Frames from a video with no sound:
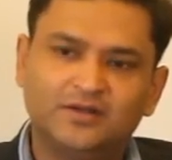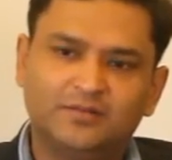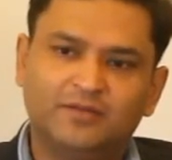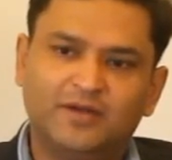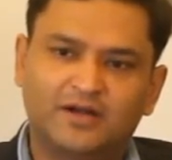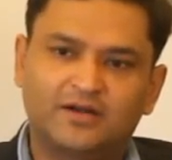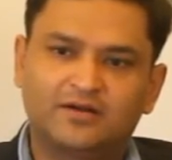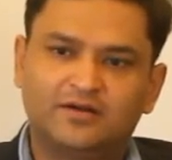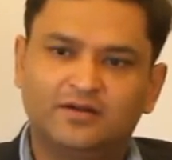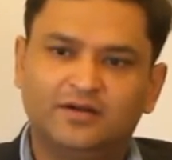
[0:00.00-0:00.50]

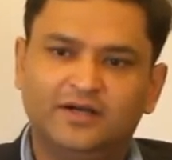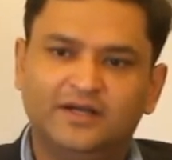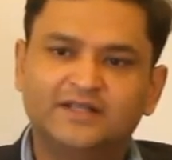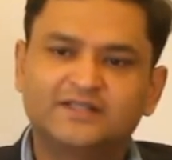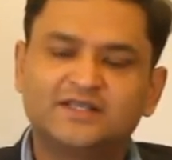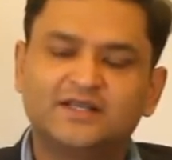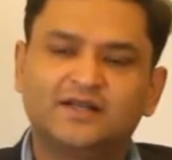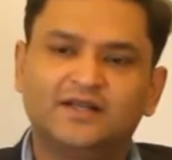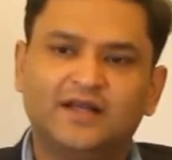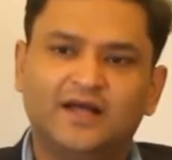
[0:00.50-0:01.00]
But
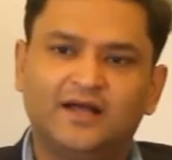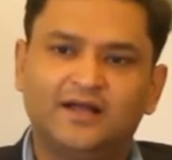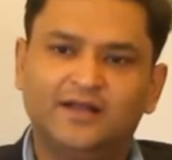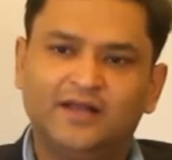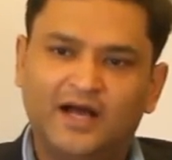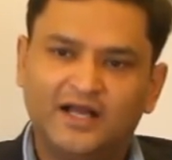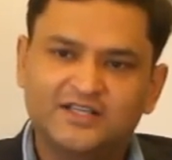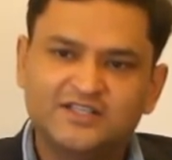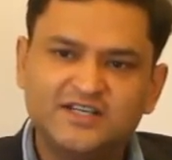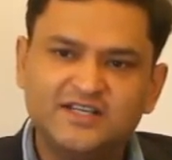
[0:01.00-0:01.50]
it's a
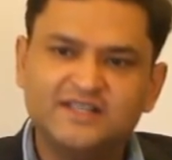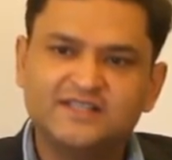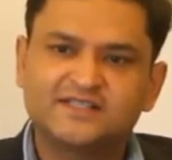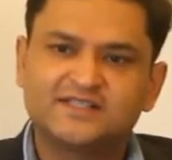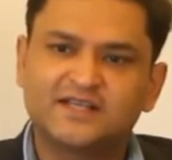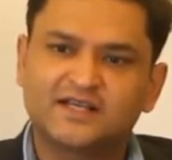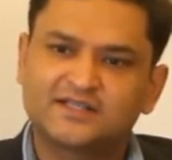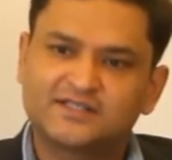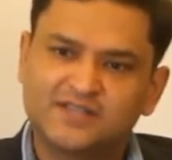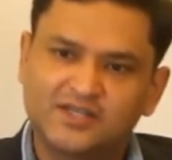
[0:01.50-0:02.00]
largely
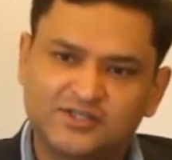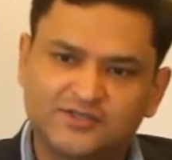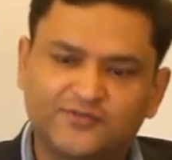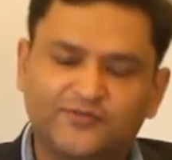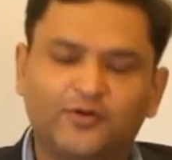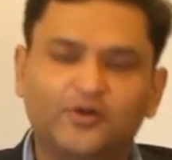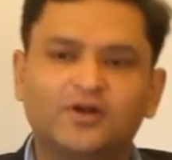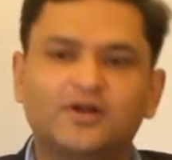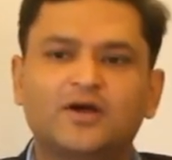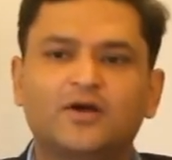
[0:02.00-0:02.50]

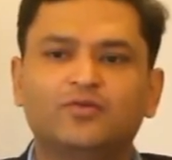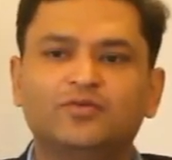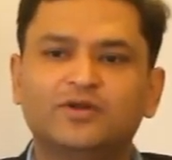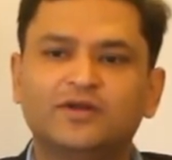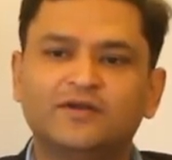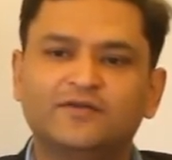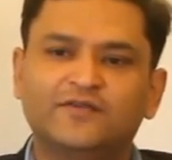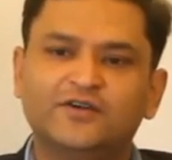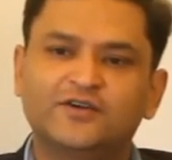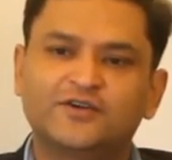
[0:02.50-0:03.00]
successful
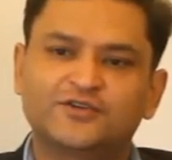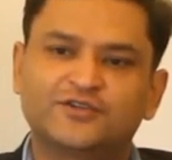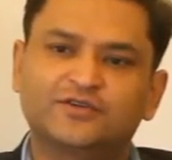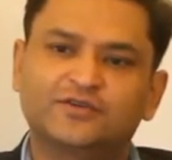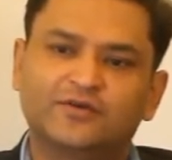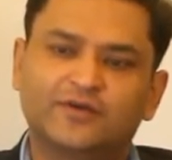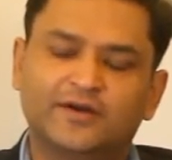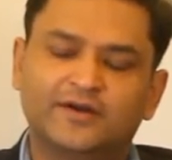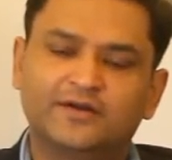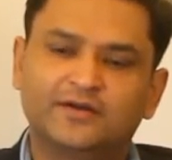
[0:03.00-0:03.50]

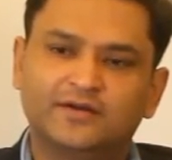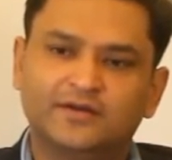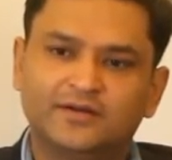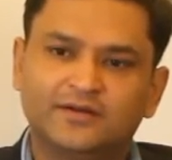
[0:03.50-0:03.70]
counter-infiltration grid.